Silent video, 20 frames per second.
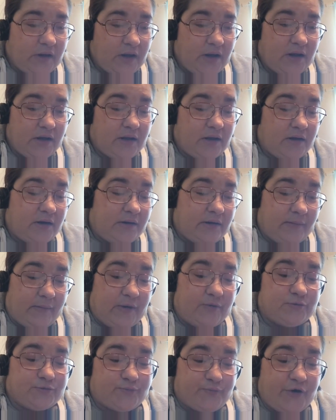and
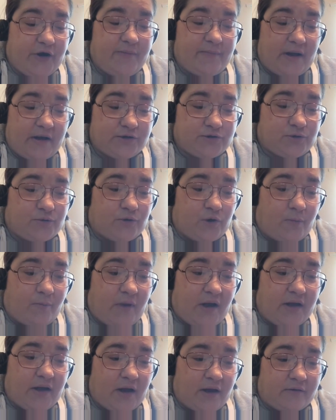it was pretty much all on
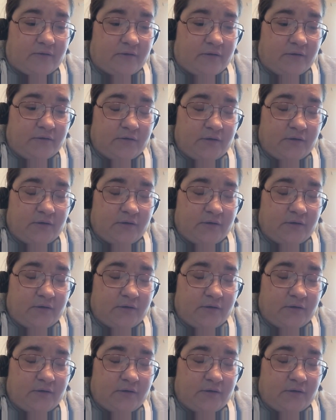my own.